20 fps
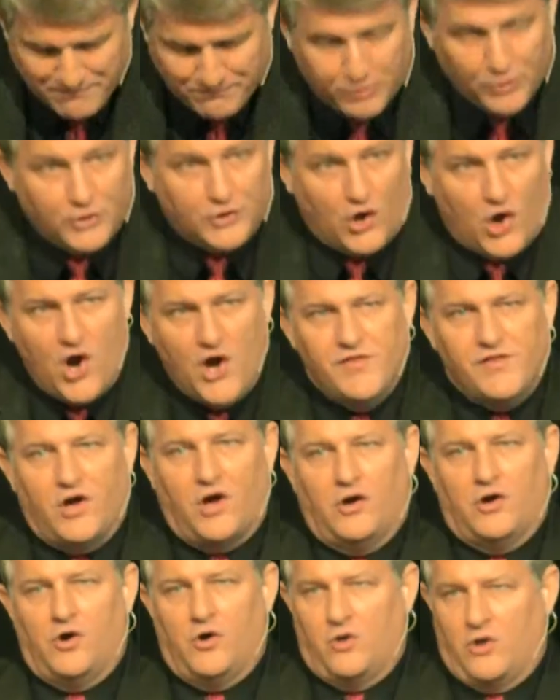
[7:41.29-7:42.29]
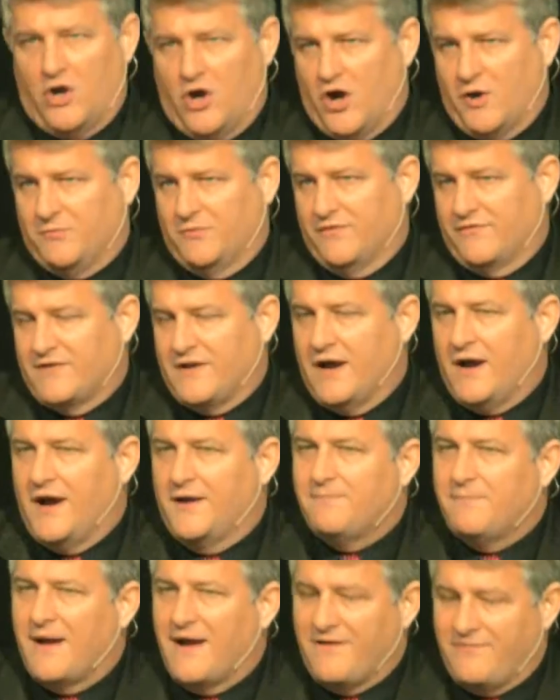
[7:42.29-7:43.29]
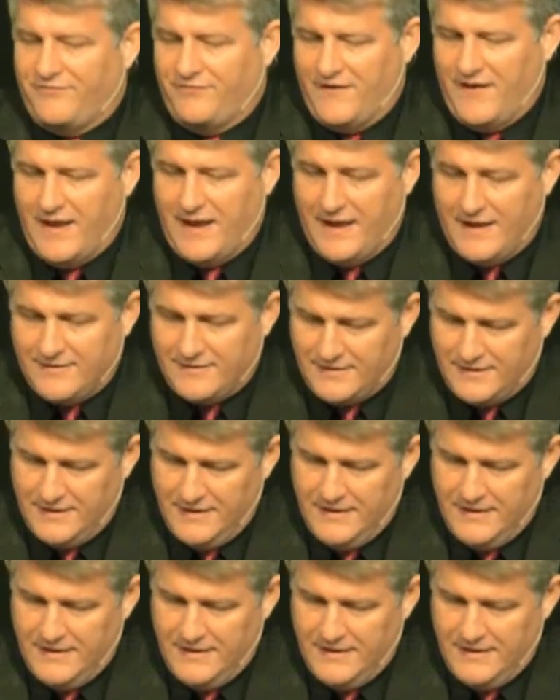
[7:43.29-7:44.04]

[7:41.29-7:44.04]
put on the whole armor of God by faith.